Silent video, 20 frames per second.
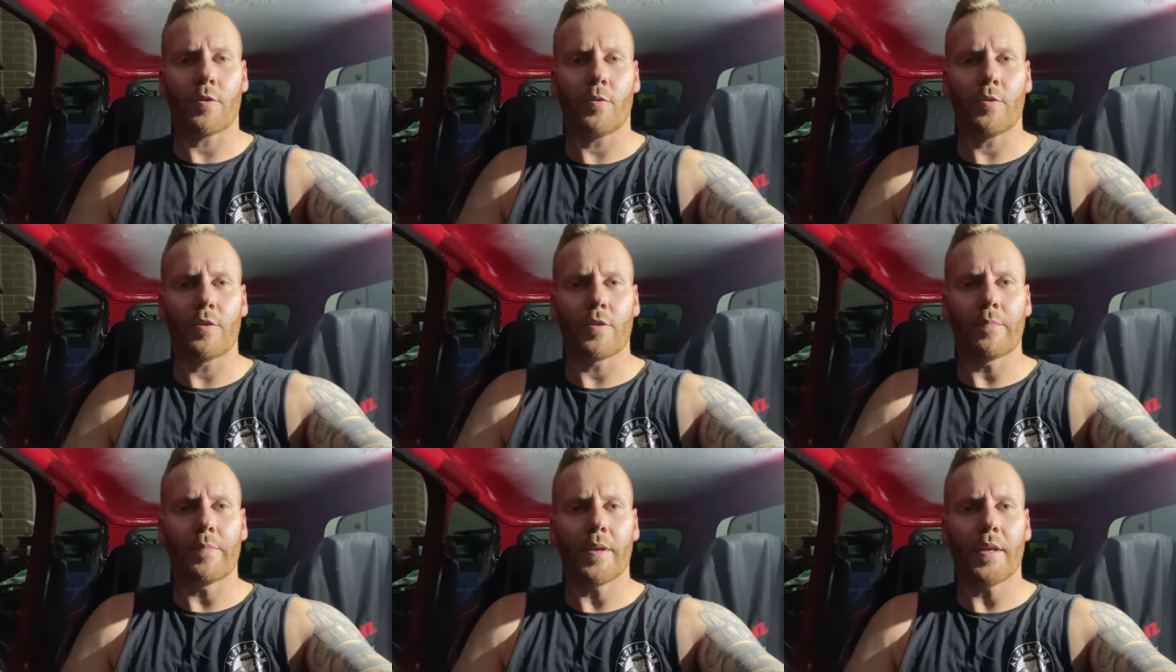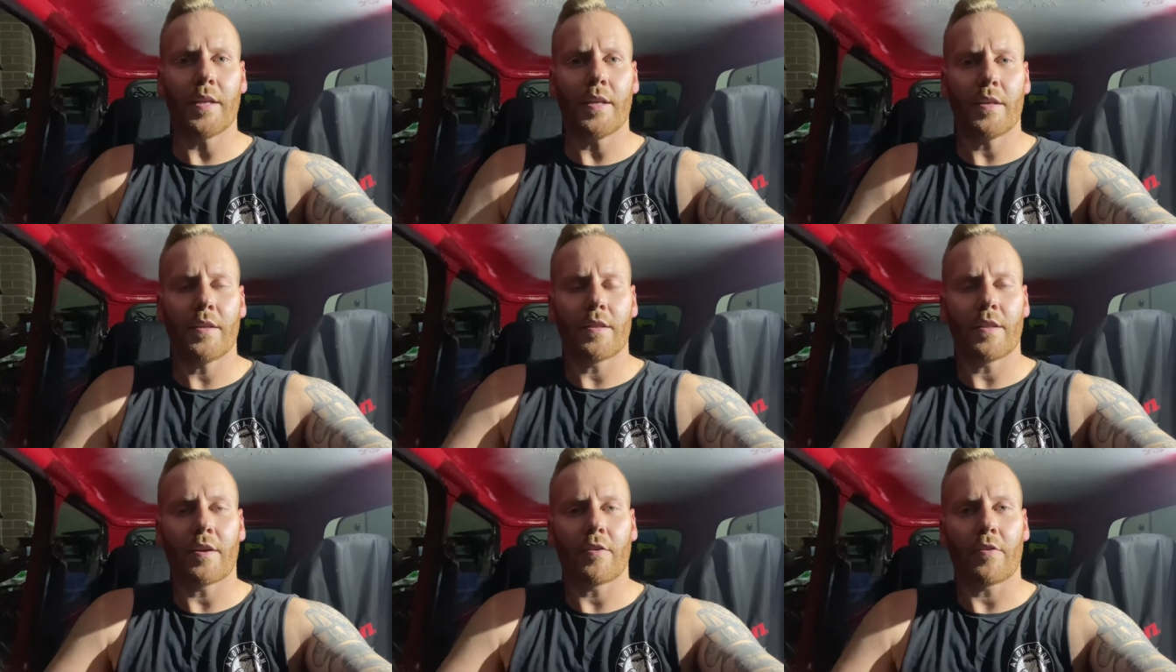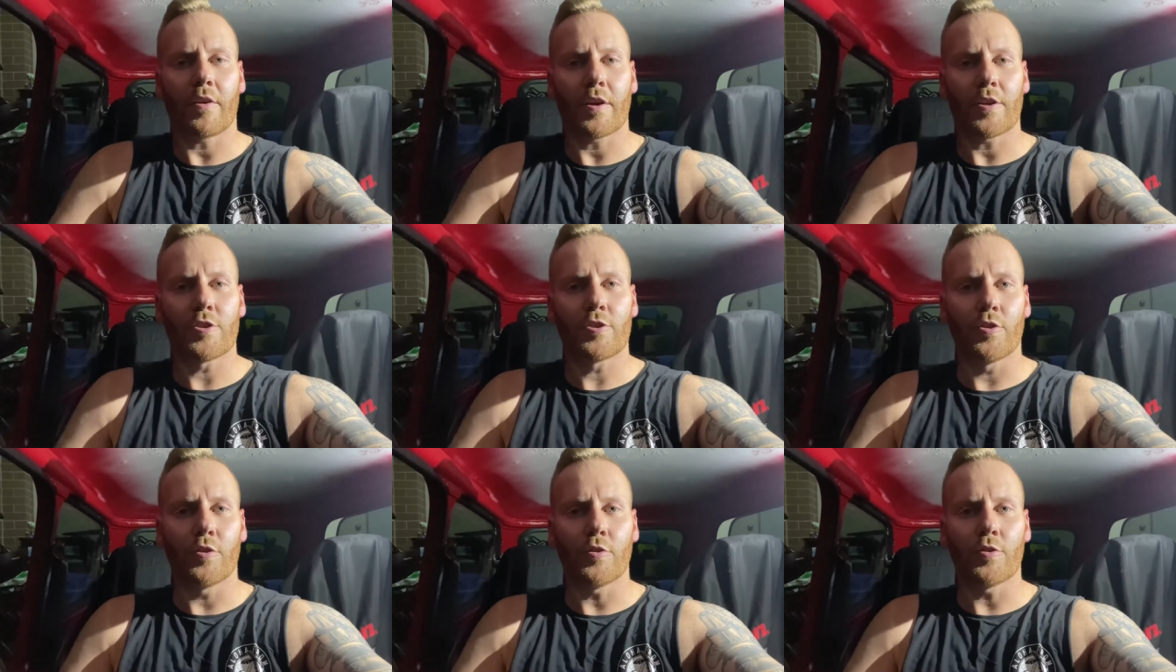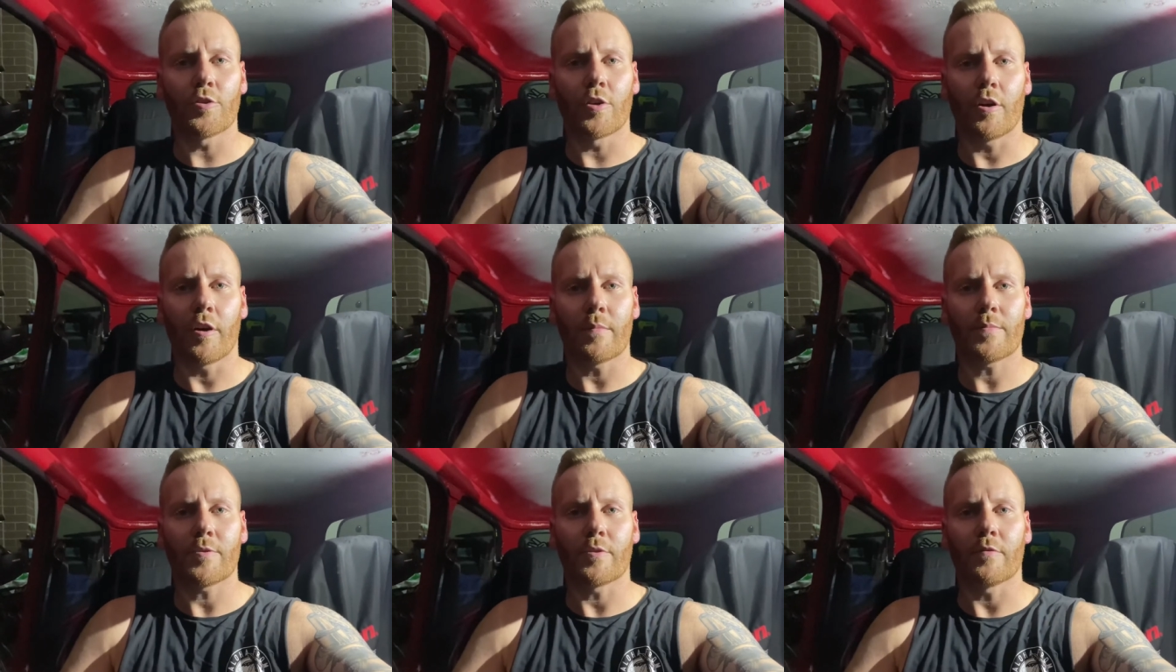on the Mini, there are two
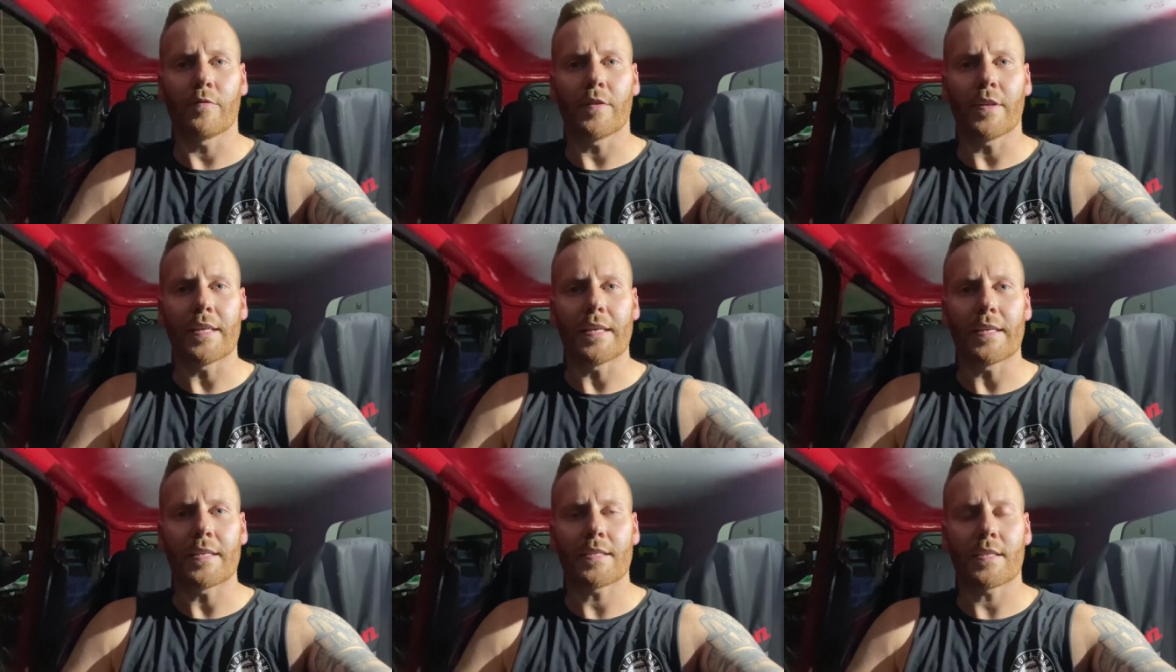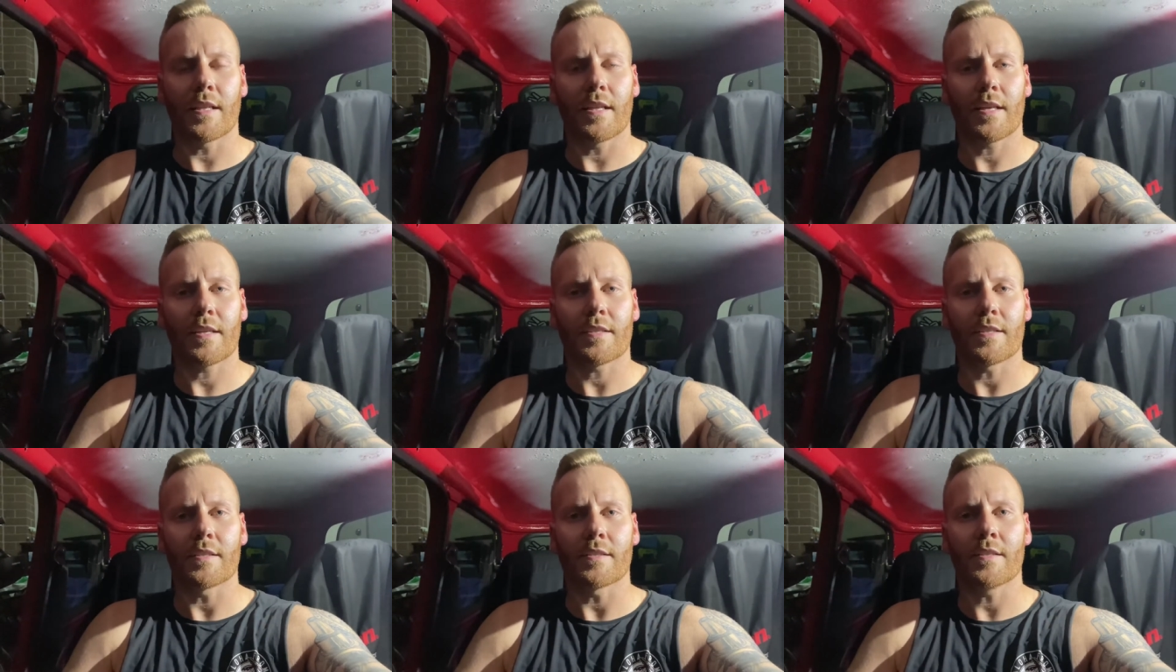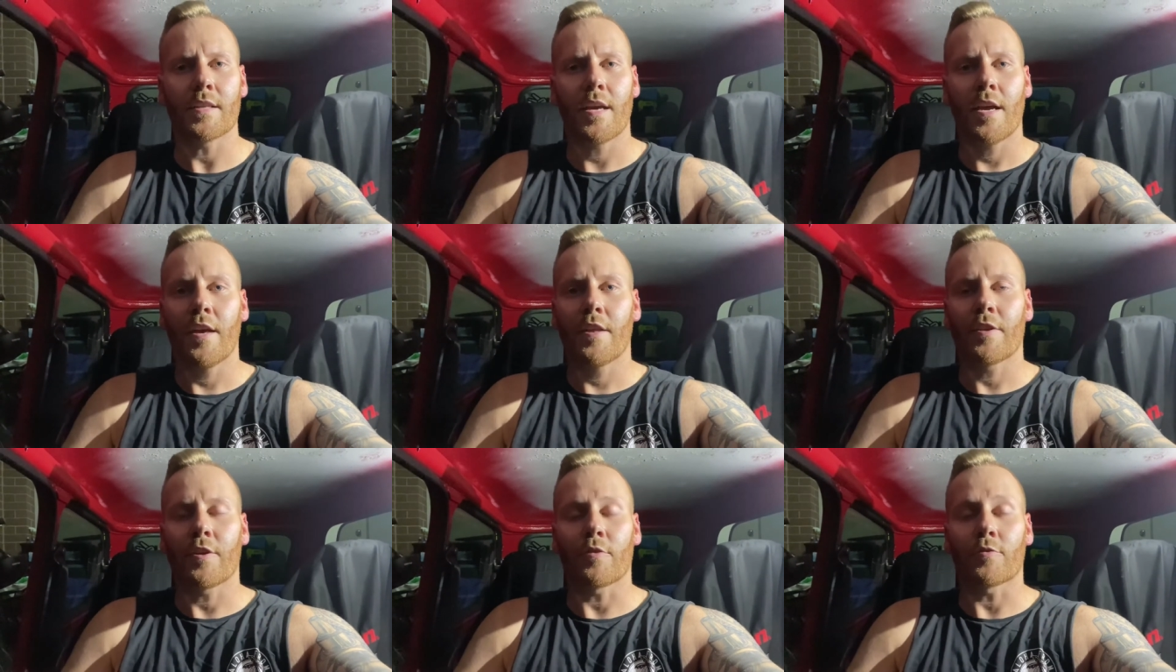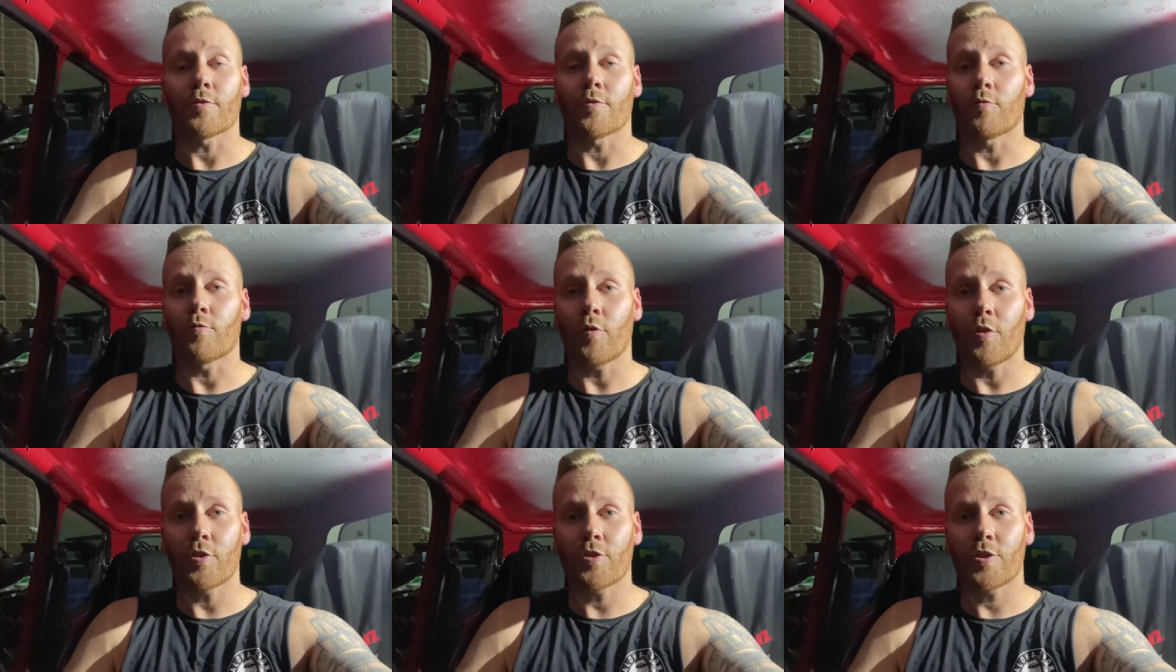types of gear selectors. There is a
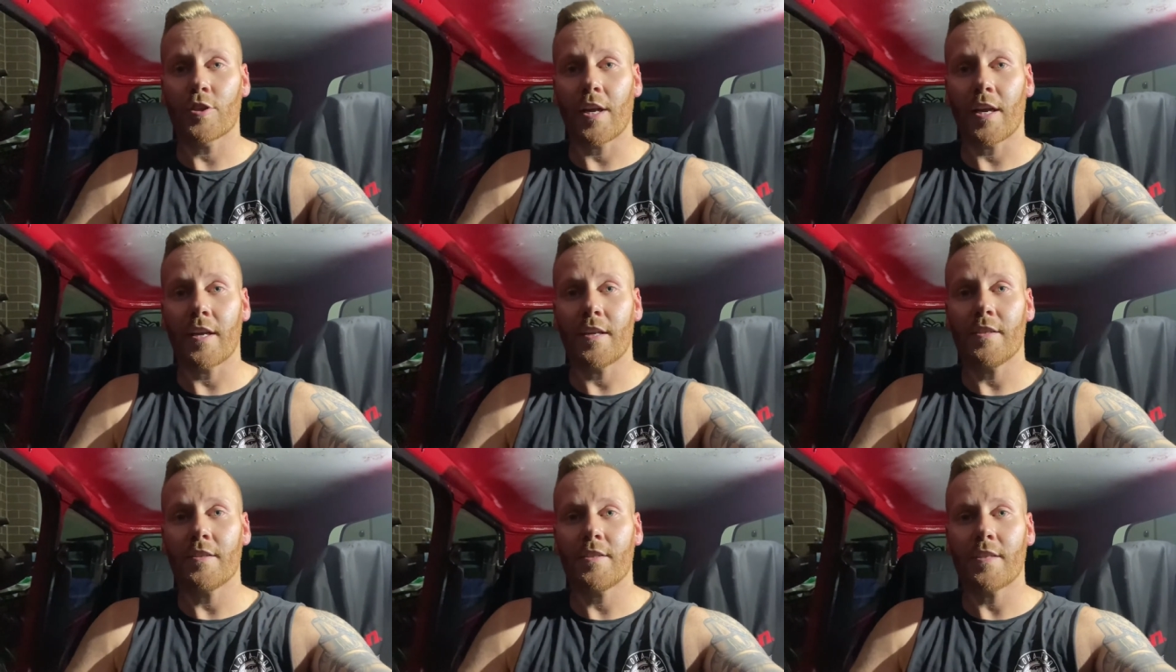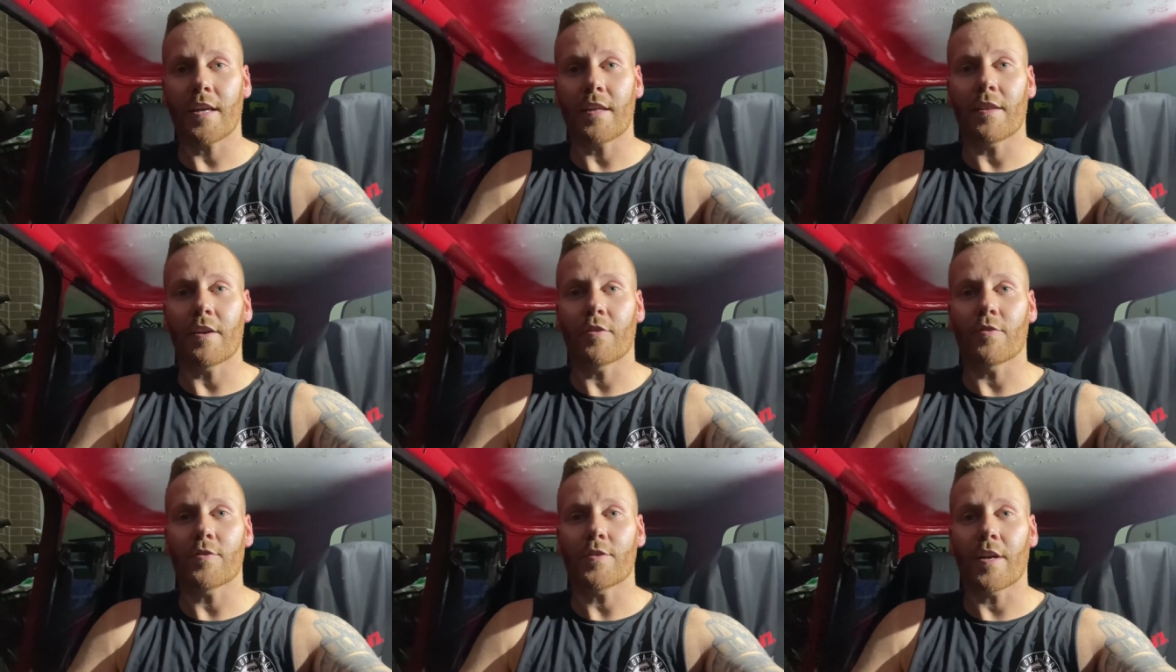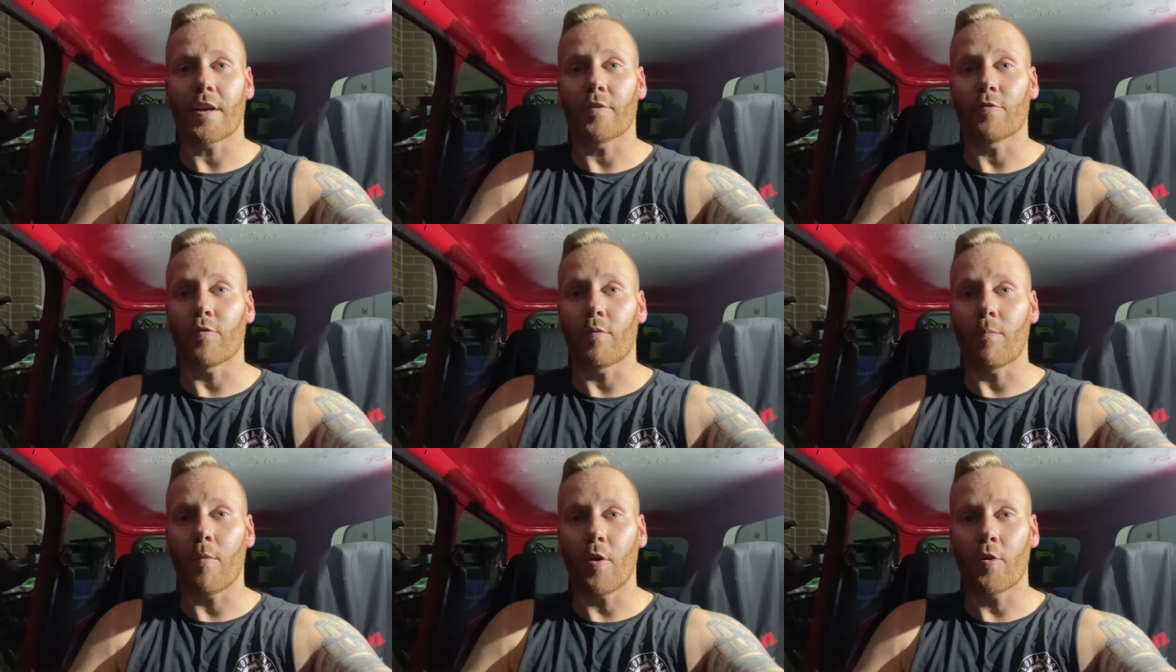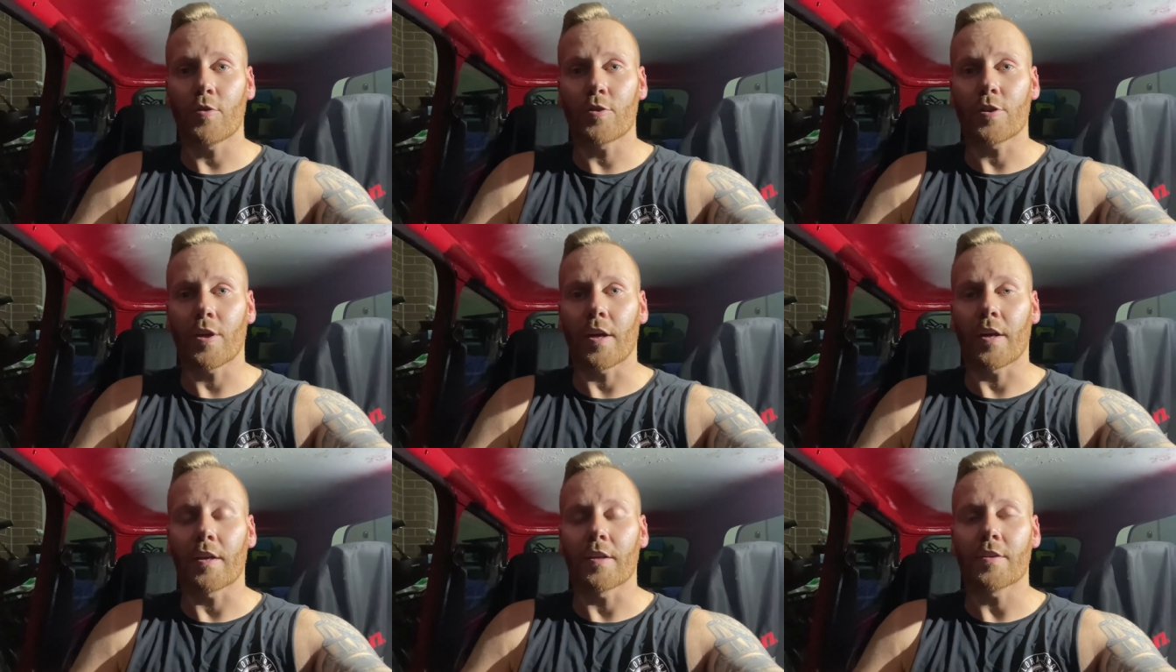rod change and there is a remote
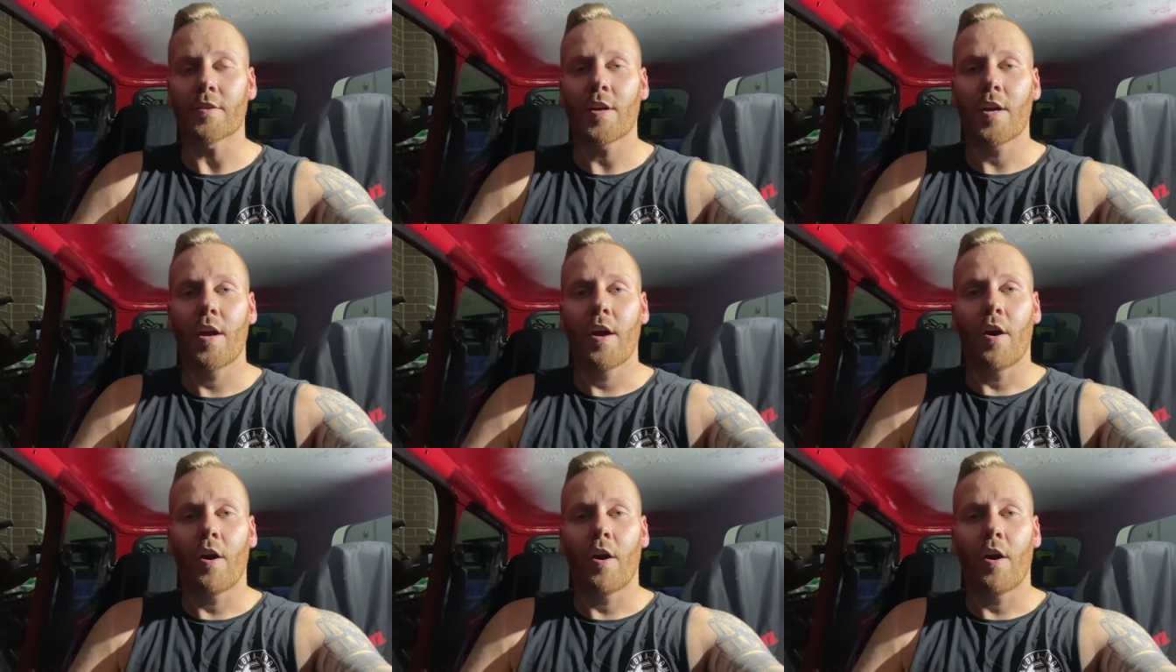change.